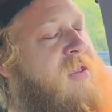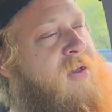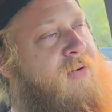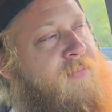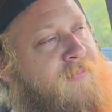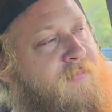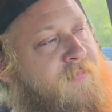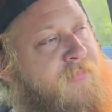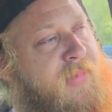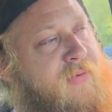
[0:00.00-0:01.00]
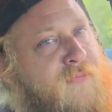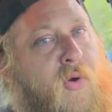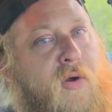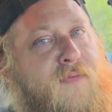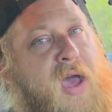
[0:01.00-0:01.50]
you know, $4
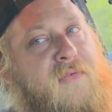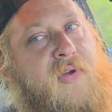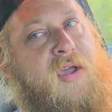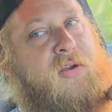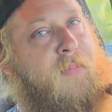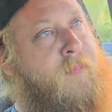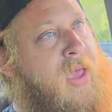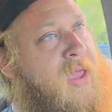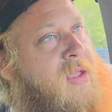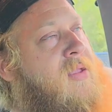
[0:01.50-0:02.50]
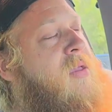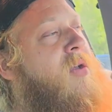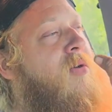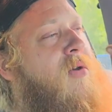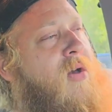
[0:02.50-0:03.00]
or $5 grand on paint, you
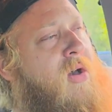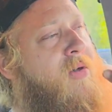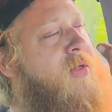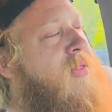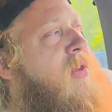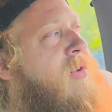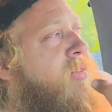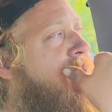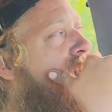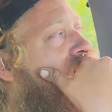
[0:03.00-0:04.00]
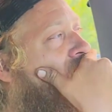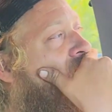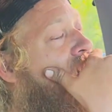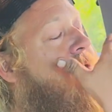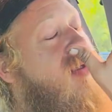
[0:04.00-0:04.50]
know, all that little stuff,
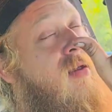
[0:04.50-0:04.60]
and